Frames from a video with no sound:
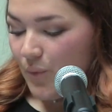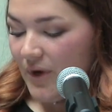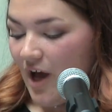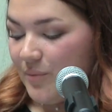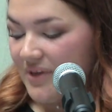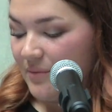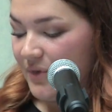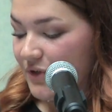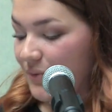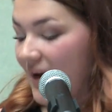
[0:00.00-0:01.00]
We help them
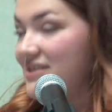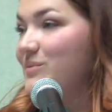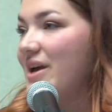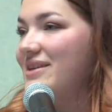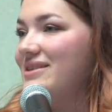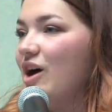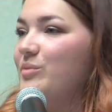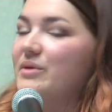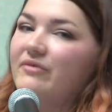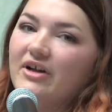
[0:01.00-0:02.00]
build resumes,
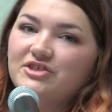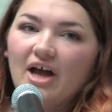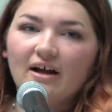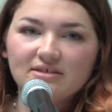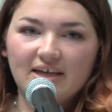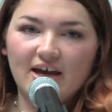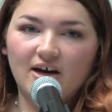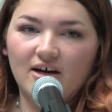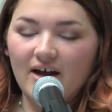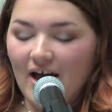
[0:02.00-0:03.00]
help them find
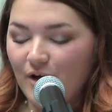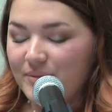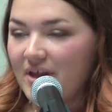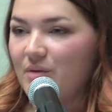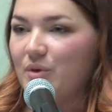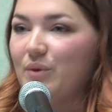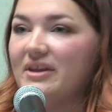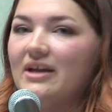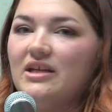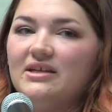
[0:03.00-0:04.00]
childcare, help them with
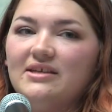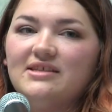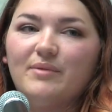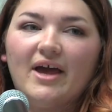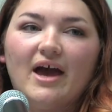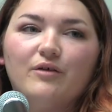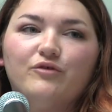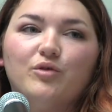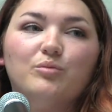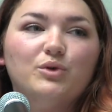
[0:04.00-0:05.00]
any needs they may have,
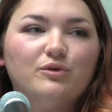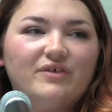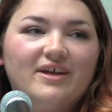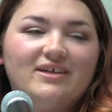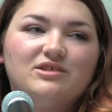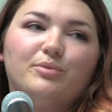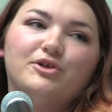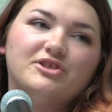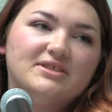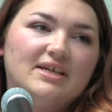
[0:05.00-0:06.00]
from moving to
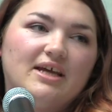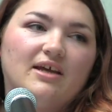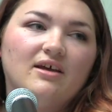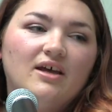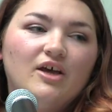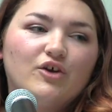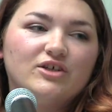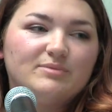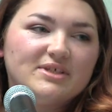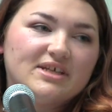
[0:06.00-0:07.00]
purchasing
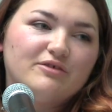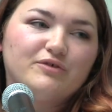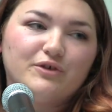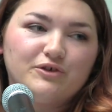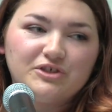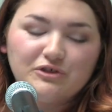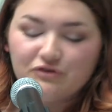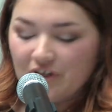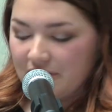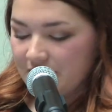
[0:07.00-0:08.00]
Christmas gifts for their
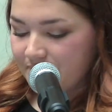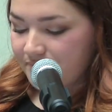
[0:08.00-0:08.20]
children.